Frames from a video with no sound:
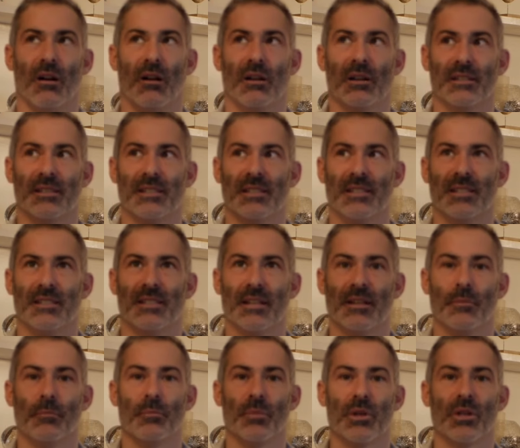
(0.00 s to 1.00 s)
I
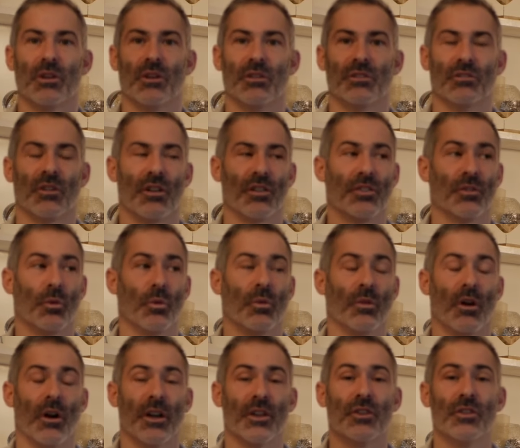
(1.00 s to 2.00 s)
didn't because I thought
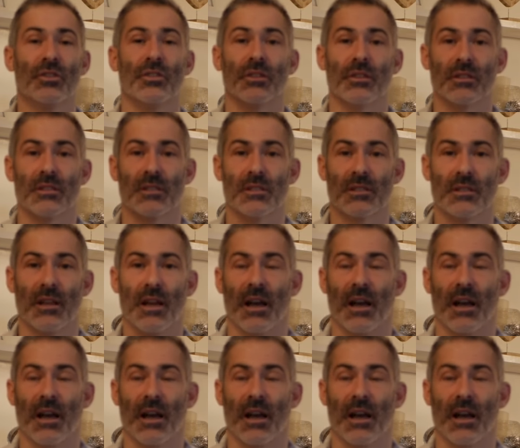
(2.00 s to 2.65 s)
that I couldn't,